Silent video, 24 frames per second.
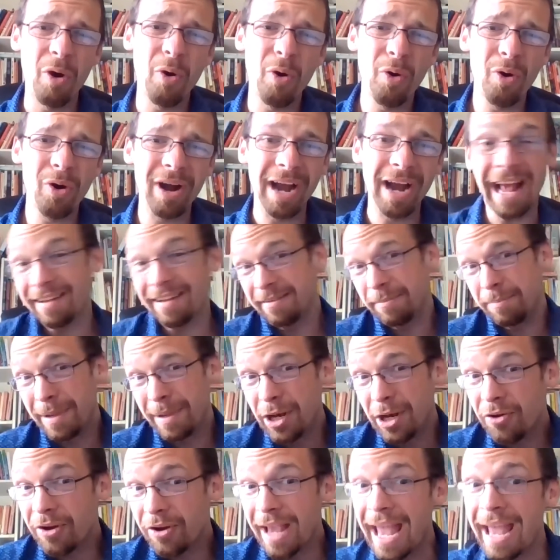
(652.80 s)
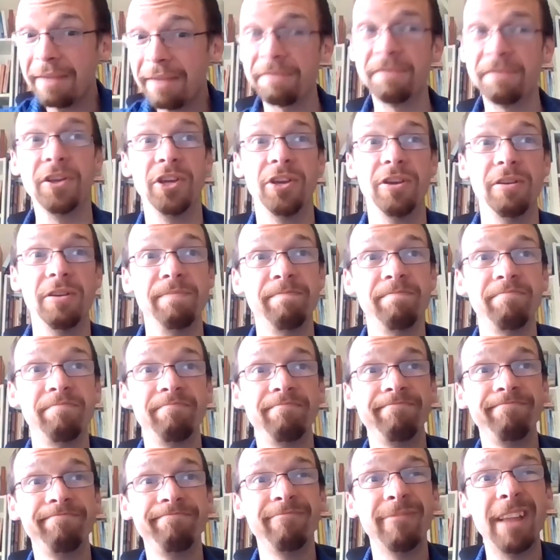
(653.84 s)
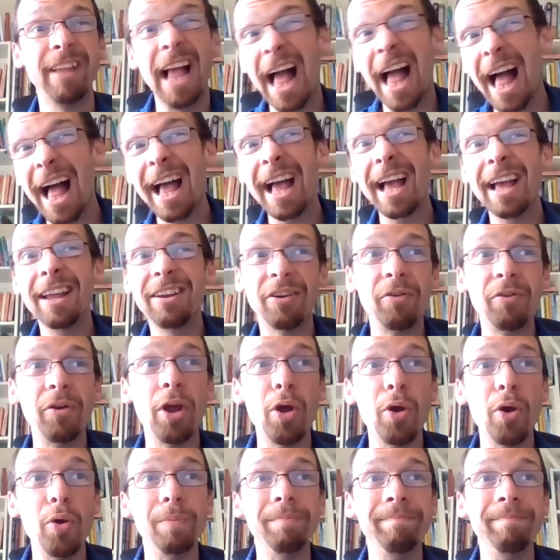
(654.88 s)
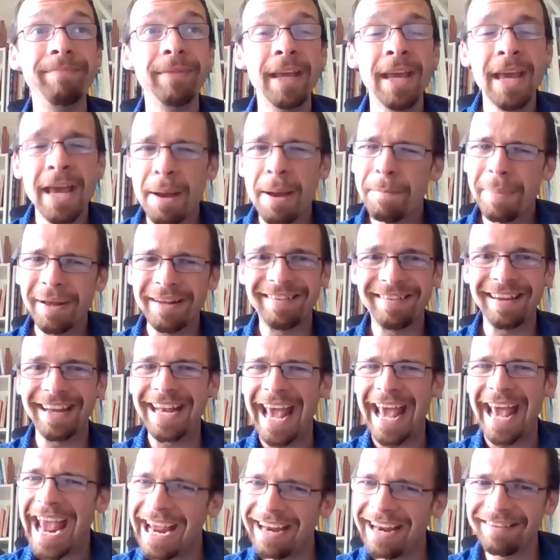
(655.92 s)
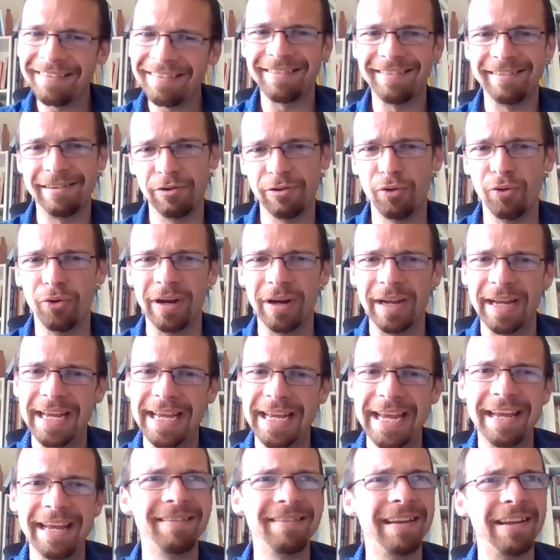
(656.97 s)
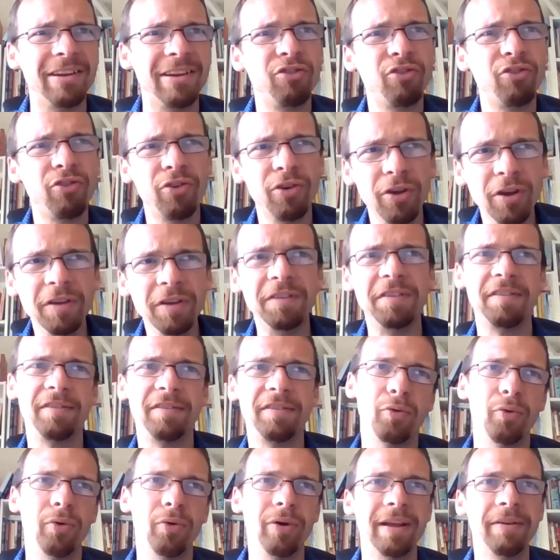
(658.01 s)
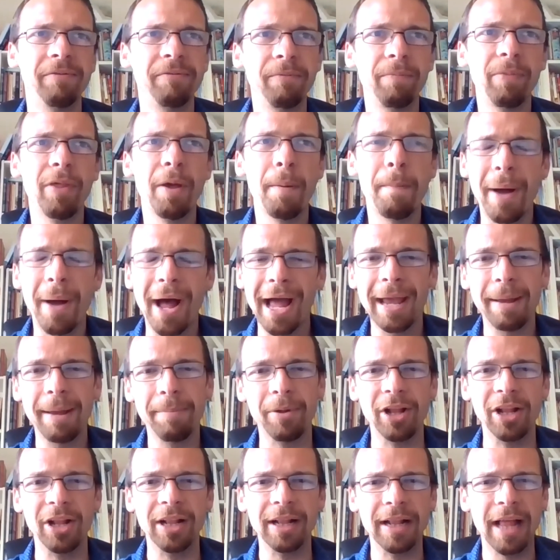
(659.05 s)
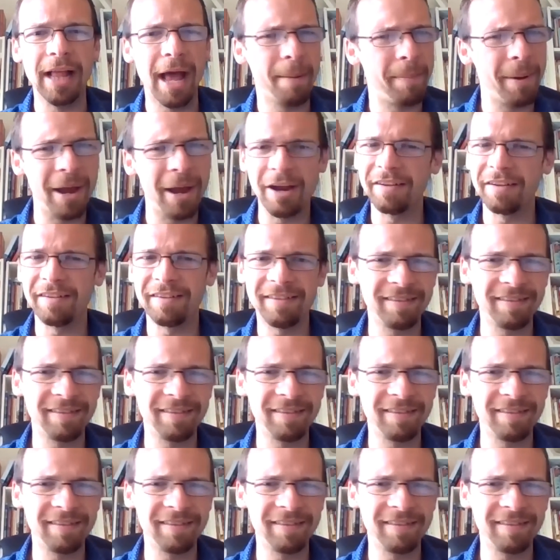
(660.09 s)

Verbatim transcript: Or has it been okay for you? I don't know. But today's story is a true story from the Bible about